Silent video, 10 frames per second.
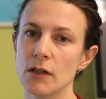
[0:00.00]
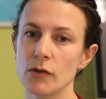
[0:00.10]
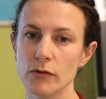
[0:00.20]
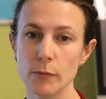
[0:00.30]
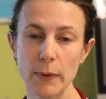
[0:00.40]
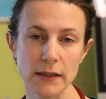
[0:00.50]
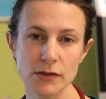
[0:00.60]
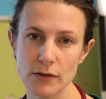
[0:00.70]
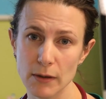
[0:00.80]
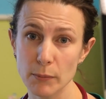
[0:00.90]
Group A
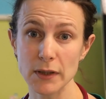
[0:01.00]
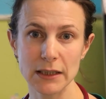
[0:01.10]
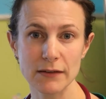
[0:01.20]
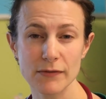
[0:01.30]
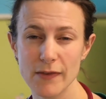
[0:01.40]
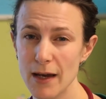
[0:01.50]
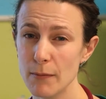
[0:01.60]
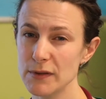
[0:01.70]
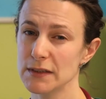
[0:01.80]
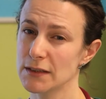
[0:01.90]
Strep can live there,
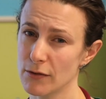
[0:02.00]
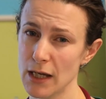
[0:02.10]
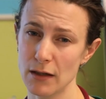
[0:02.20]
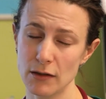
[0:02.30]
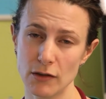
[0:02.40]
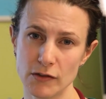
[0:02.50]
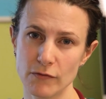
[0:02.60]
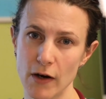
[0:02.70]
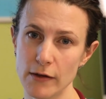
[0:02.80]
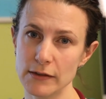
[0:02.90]
but so can a lot of
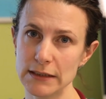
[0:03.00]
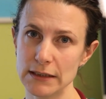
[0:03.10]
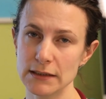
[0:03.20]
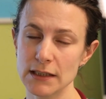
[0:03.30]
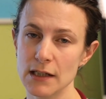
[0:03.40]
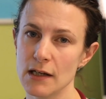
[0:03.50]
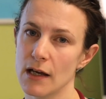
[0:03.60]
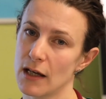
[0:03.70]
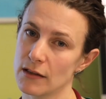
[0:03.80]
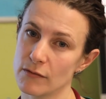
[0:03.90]
viruses.
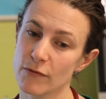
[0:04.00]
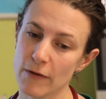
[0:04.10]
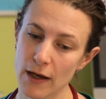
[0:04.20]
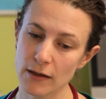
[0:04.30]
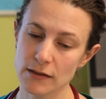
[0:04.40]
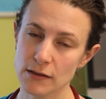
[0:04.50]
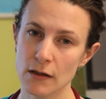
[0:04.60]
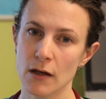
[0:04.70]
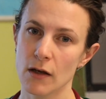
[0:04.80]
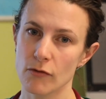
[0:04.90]
And in fact,
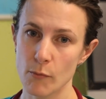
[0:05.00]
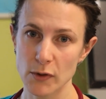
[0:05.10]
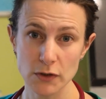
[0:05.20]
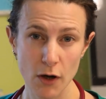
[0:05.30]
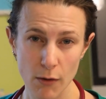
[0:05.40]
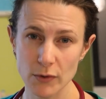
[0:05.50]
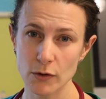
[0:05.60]
the most common